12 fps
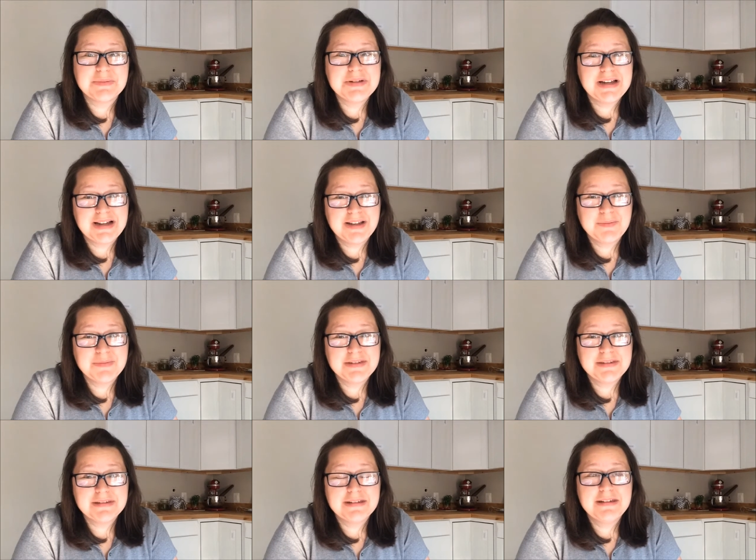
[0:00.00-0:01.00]

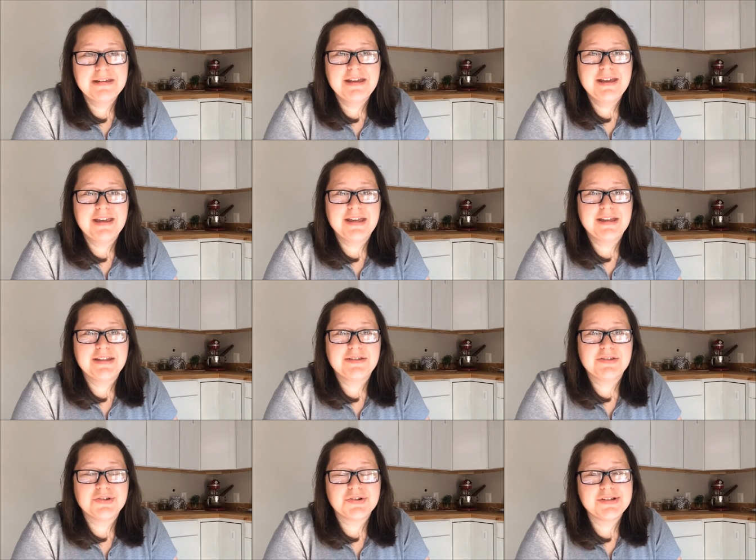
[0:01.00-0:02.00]
sometimes
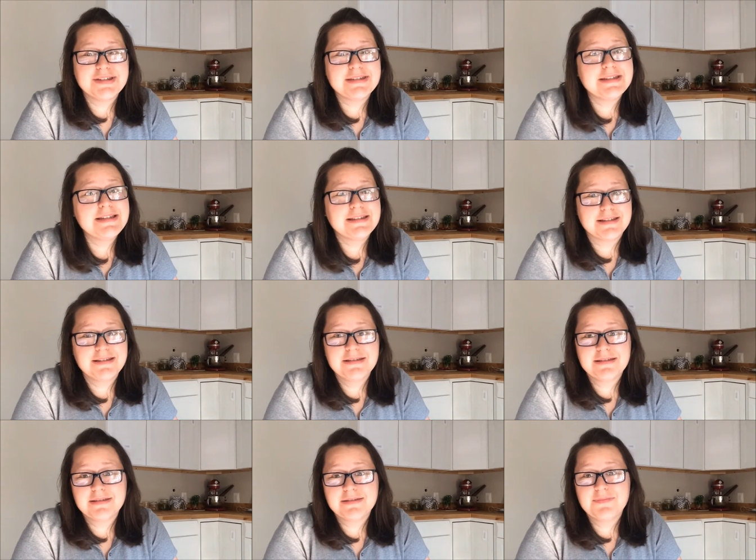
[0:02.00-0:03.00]
in certain
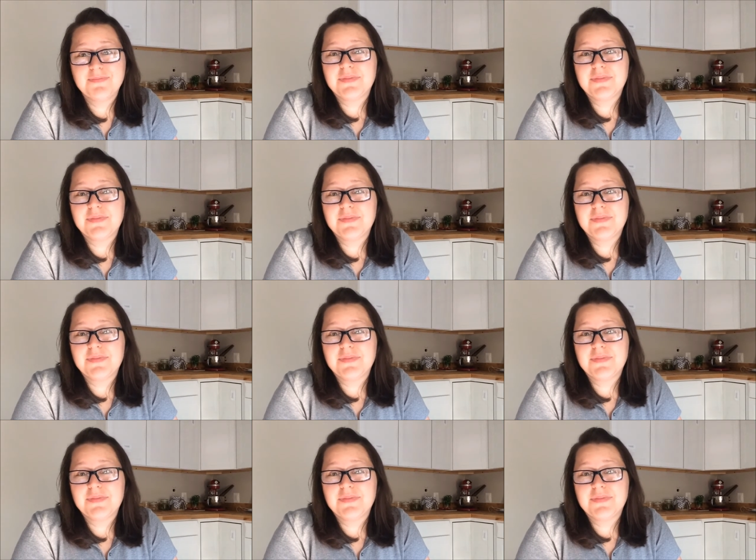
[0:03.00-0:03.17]
seasons